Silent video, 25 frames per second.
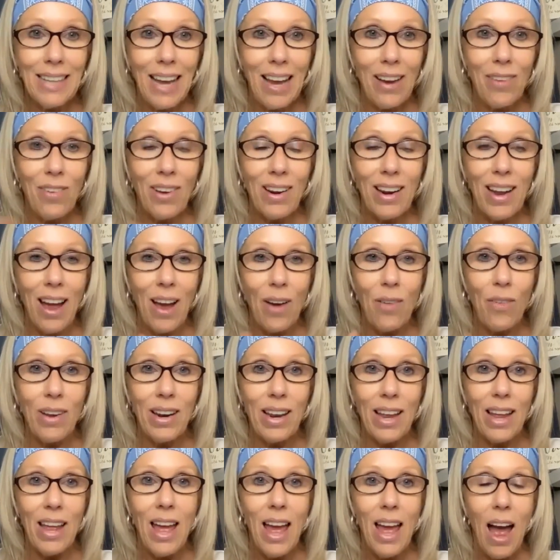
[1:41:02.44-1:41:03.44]
I want to, I
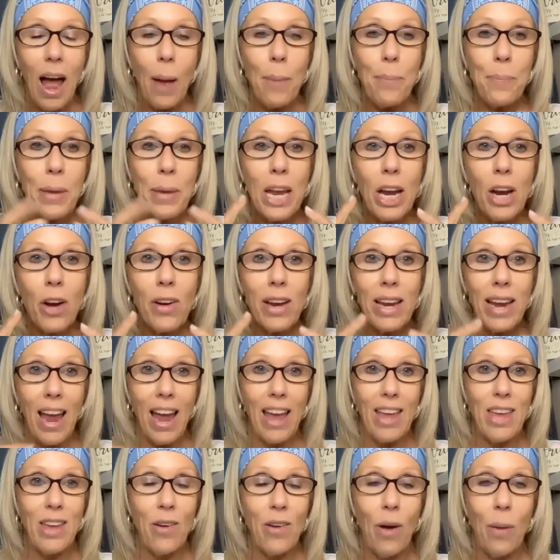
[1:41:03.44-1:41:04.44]
want to, I'm peering
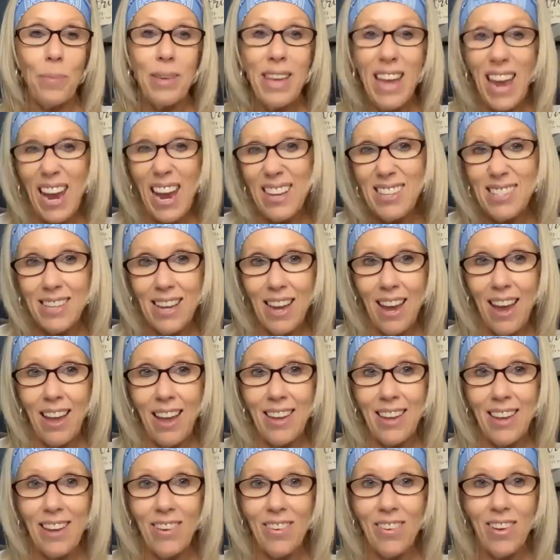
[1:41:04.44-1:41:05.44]
at you. I'm gazing
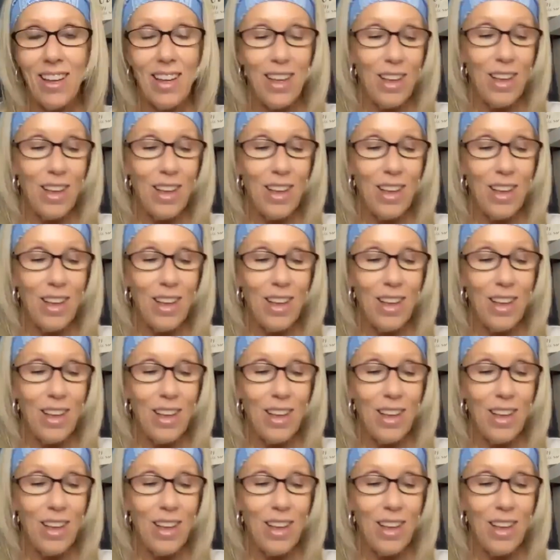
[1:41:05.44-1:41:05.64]
at you.